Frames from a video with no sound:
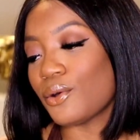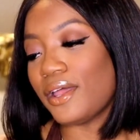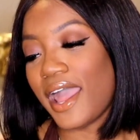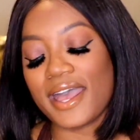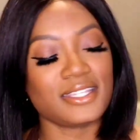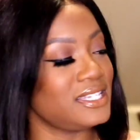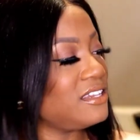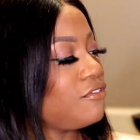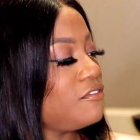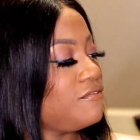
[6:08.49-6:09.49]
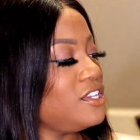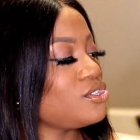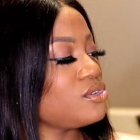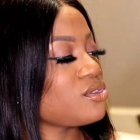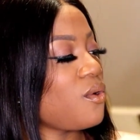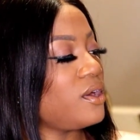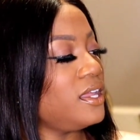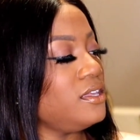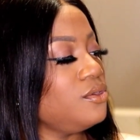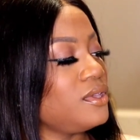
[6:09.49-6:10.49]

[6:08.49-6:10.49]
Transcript: So it has different features on it.